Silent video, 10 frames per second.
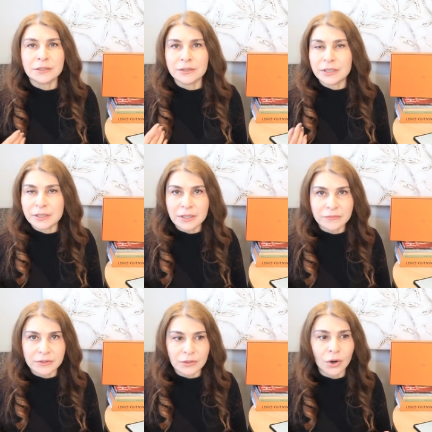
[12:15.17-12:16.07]
He
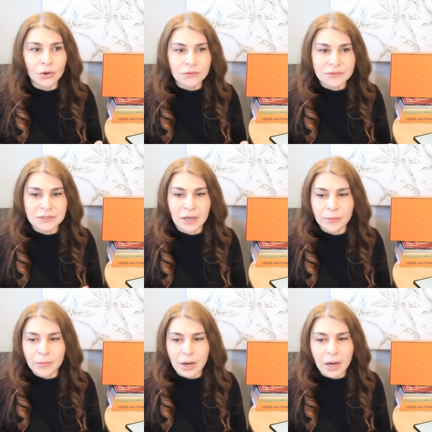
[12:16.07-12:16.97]
giving her
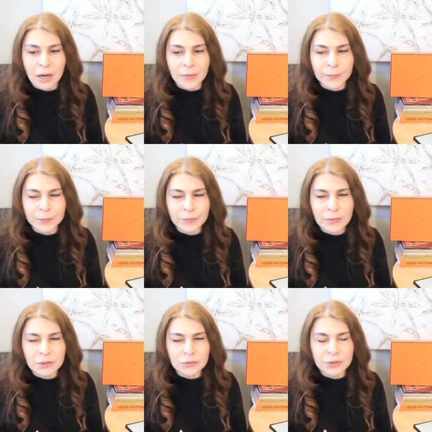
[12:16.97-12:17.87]
some
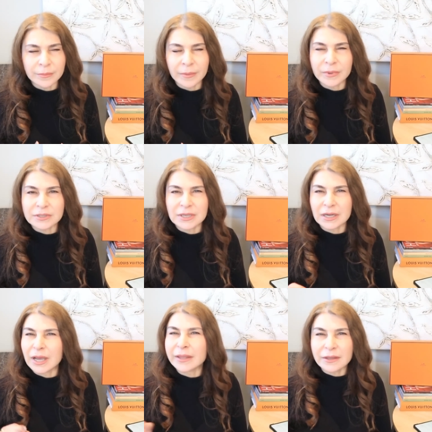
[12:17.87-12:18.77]
don't remember
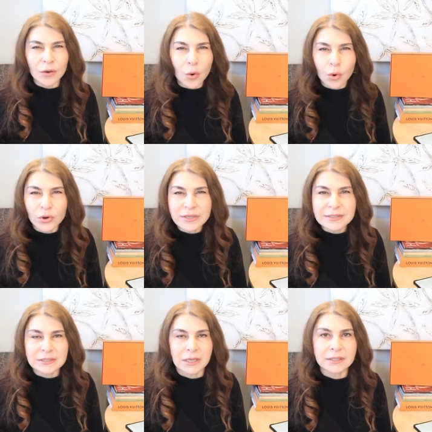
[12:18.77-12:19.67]
exactly, I think orange
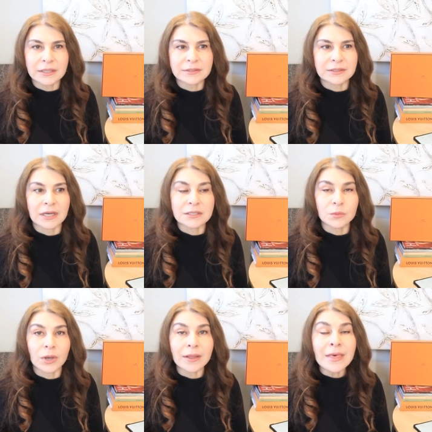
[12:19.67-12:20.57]
sandals as
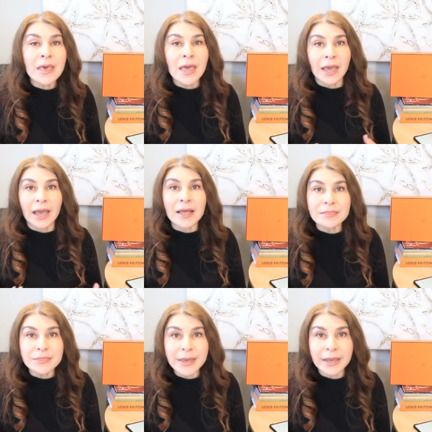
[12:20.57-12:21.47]
well.
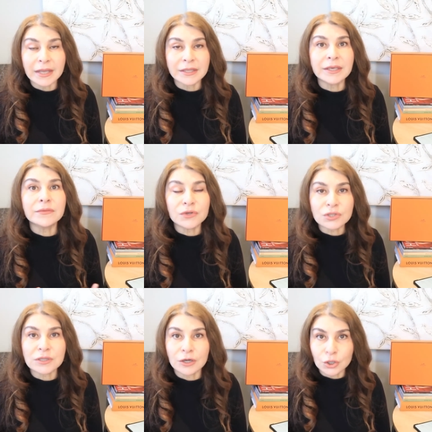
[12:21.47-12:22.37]
And then he will
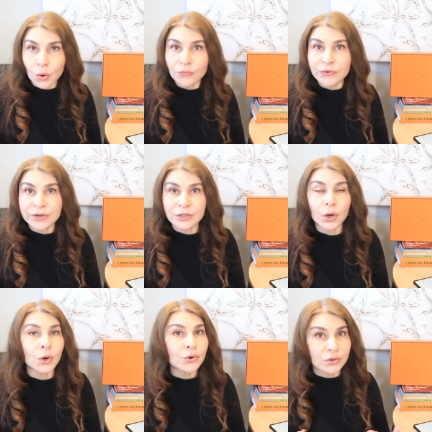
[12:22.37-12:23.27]
start offering
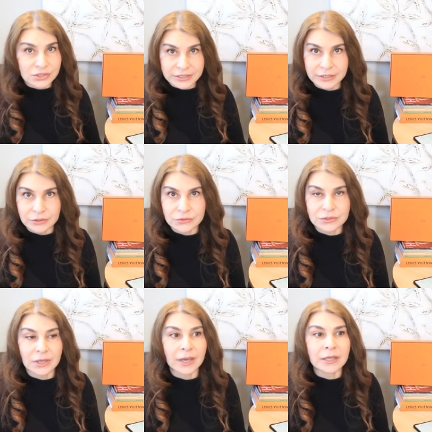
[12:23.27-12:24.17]
her
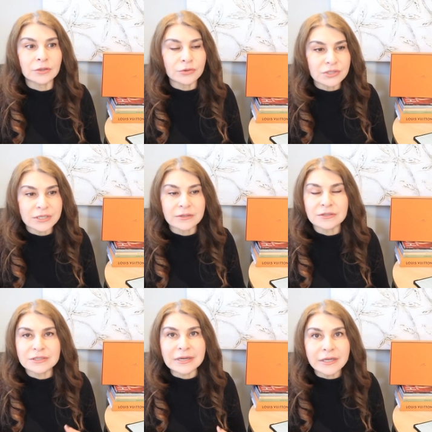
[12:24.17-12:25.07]
Rodeos, and
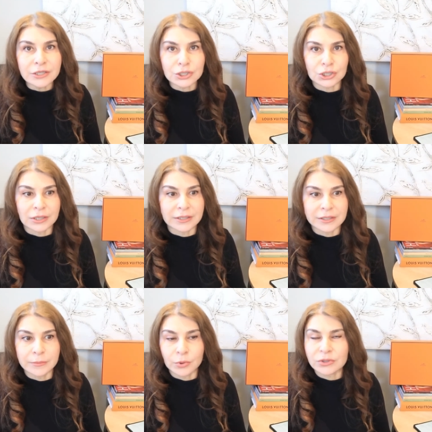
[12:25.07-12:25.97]
Rodeos literally
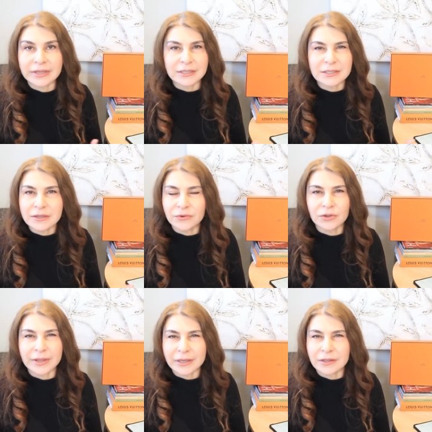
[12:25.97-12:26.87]
he brought like
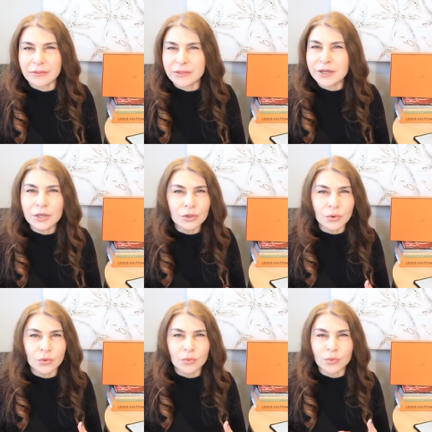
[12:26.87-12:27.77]
several, like 3
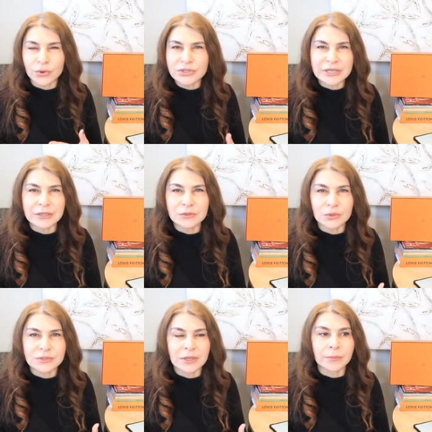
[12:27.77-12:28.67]
Rodeos
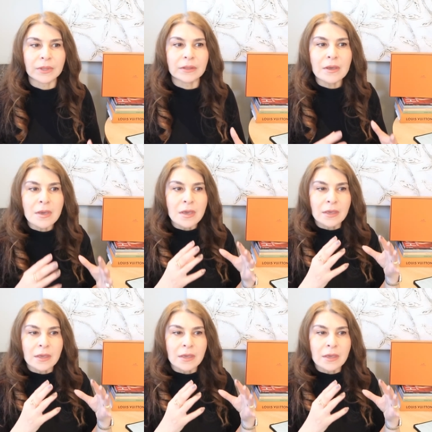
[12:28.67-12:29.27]
or something